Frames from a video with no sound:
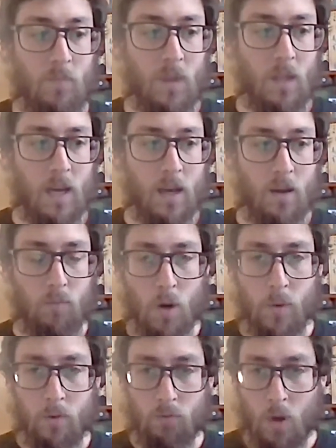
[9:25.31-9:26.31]

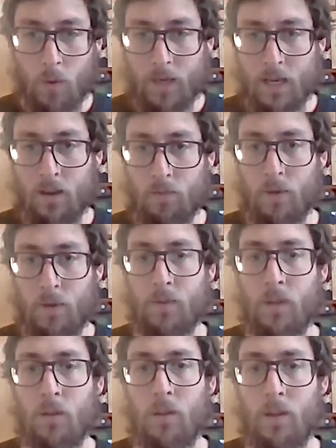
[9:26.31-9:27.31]
rowing down a
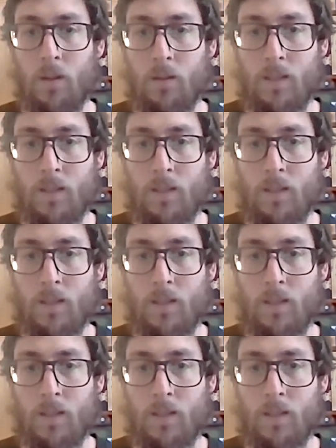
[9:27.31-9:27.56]
river